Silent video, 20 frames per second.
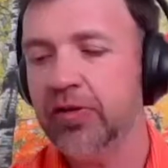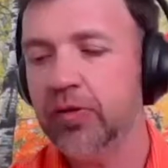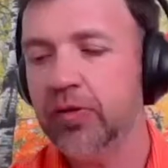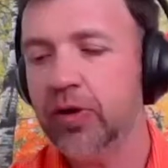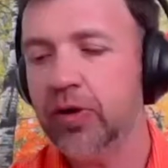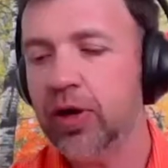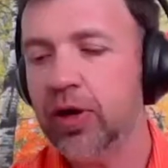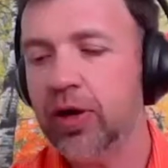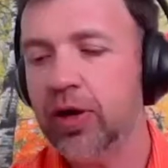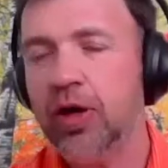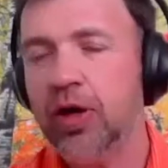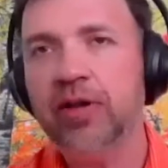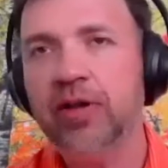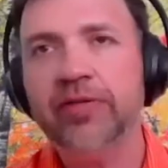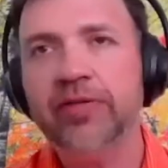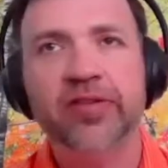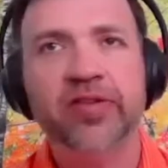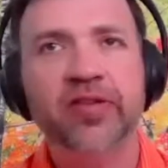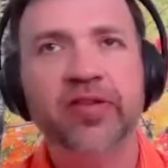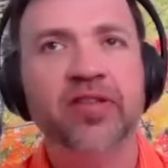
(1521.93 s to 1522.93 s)
So
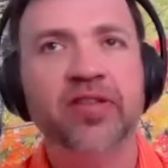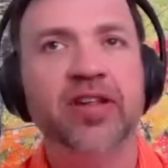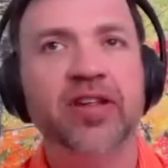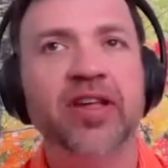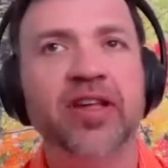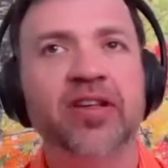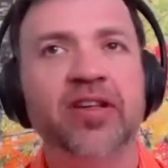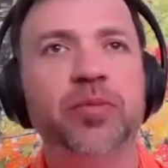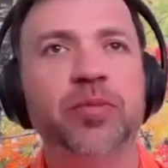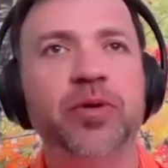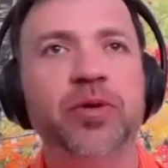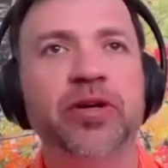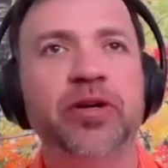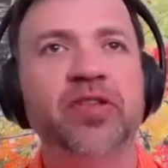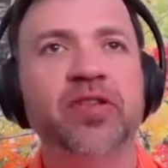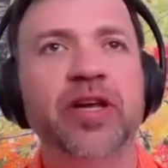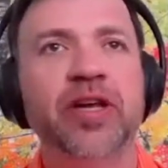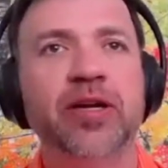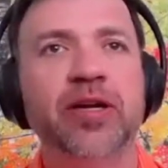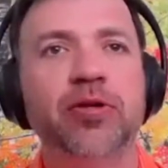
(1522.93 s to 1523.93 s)
all of us
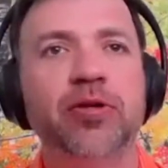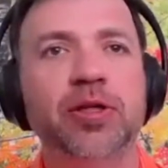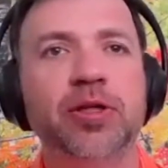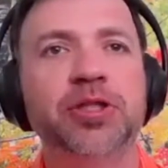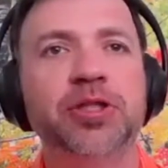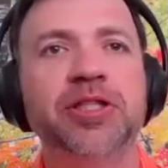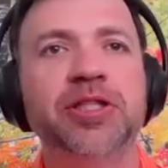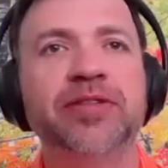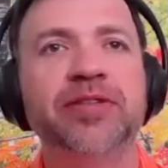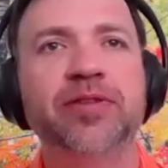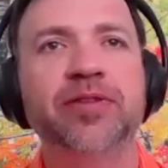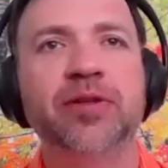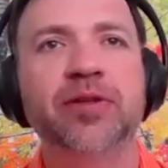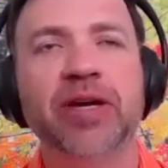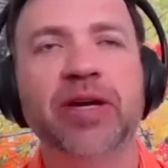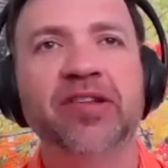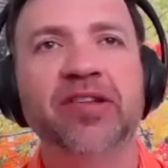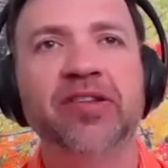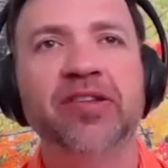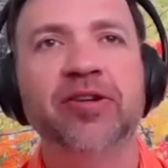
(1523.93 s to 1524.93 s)
experience technology in
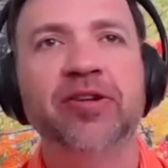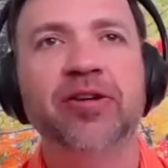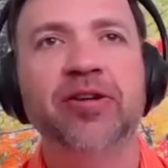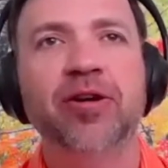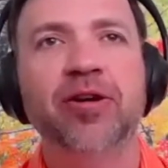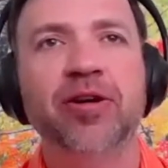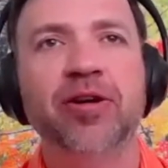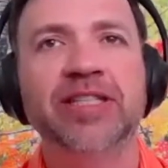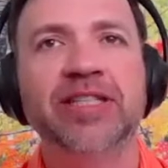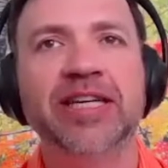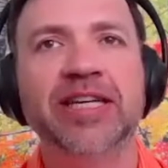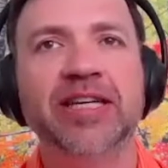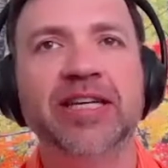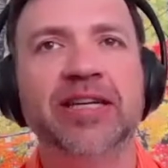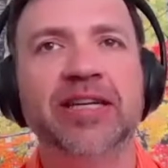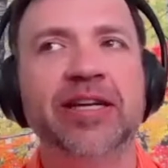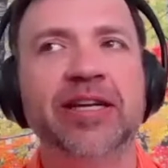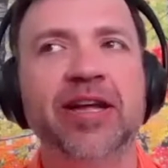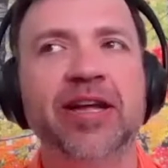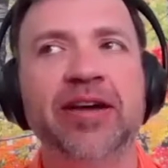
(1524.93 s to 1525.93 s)
different ways in our
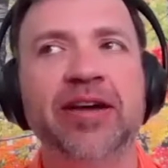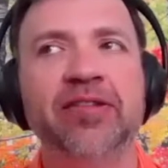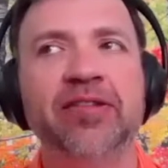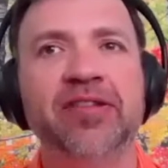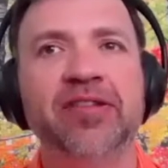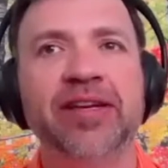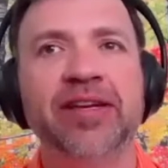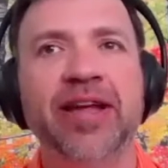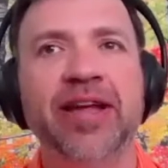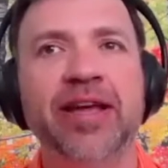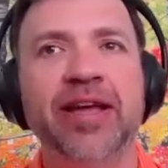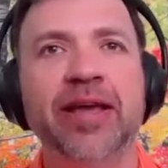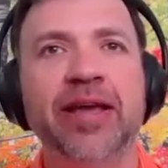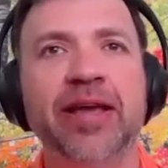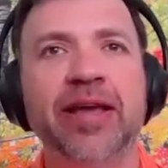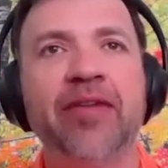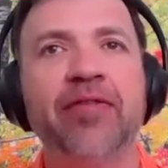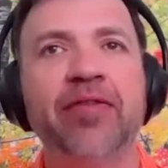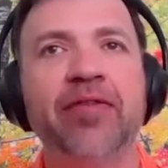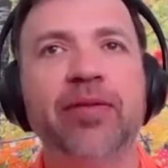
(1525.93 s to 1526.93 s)
day-to-day lives, and
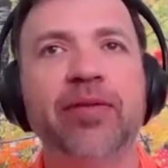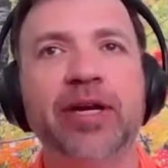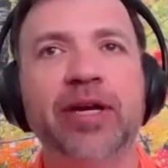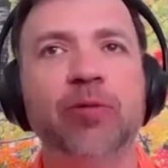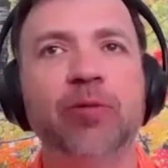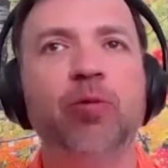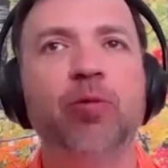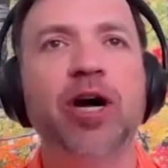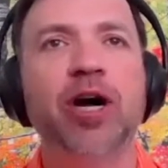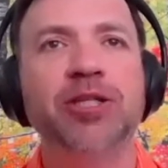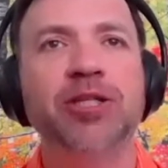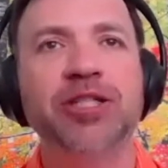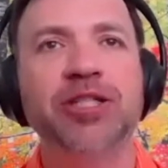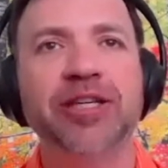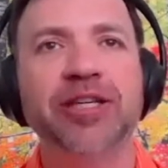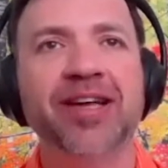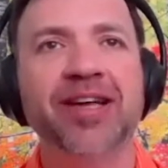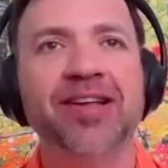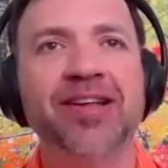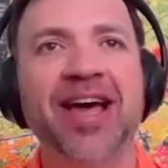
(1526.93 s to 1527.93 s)
I think everybody
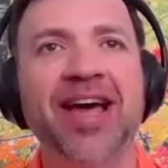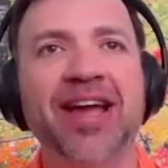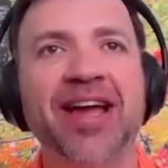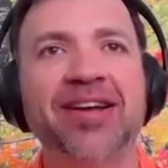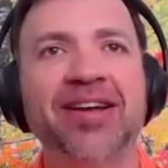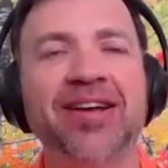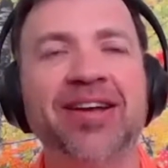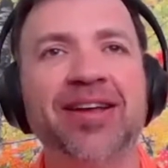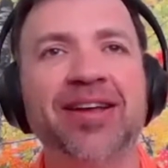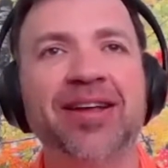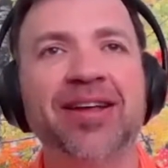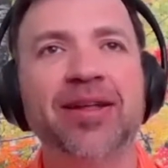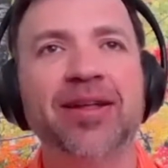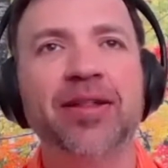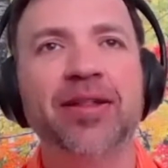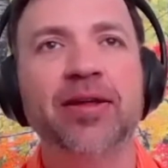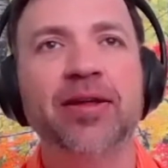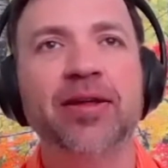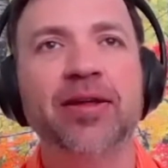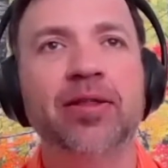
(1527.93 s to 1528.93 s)
watching has had
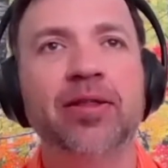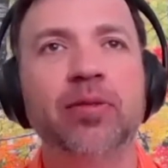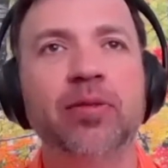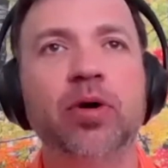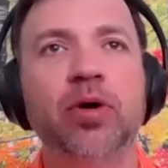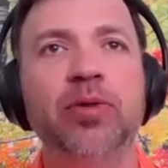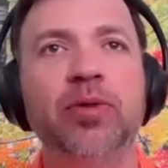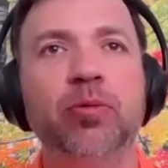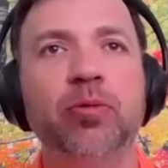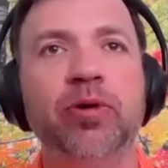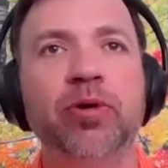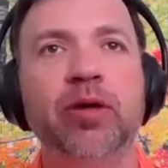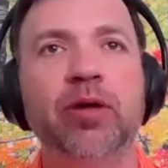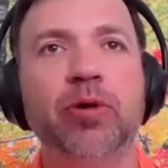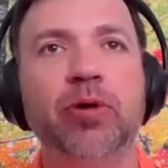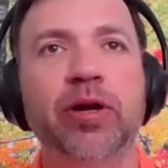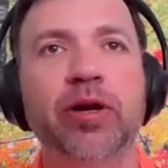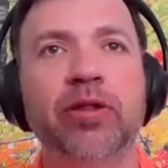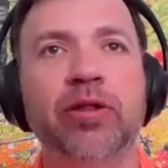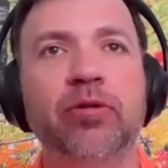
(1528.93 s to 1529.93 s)
the moment
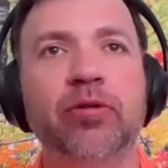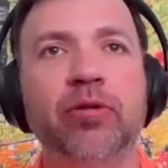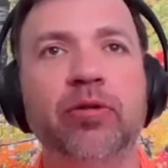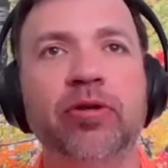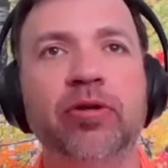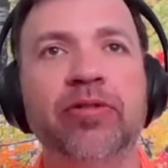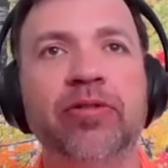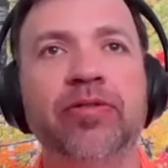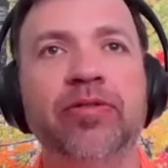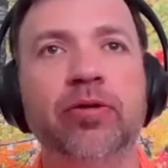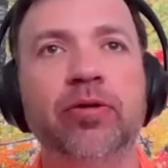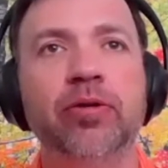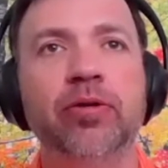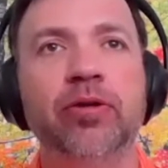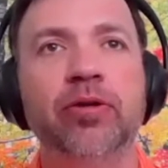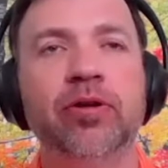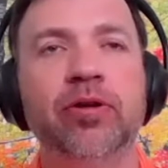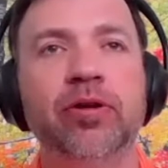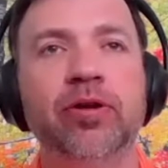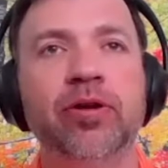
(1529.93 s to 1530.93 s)
where they want to throw their
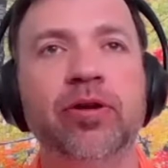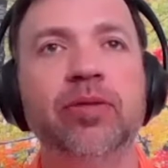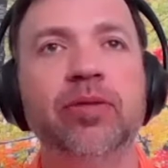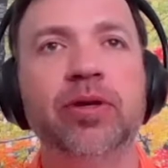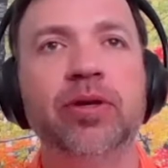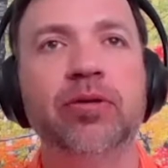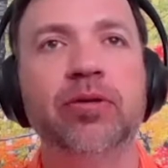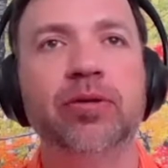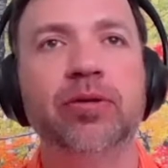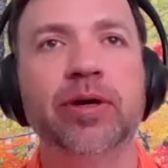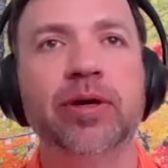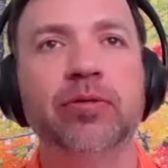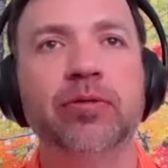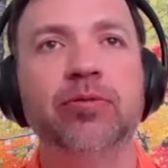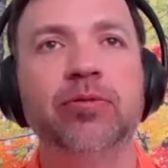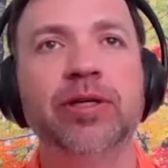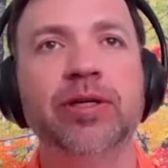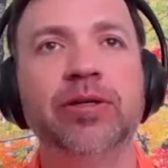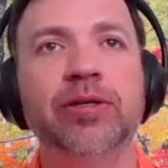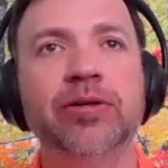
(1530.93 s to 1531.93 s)
phone or their computer
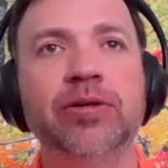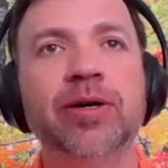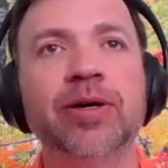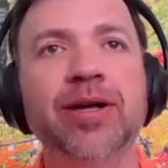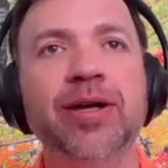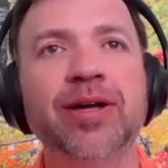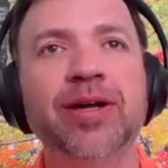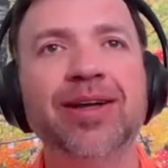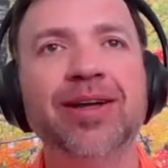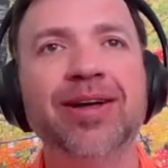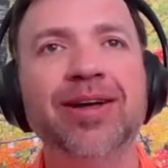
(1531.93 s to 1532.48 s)
out the window,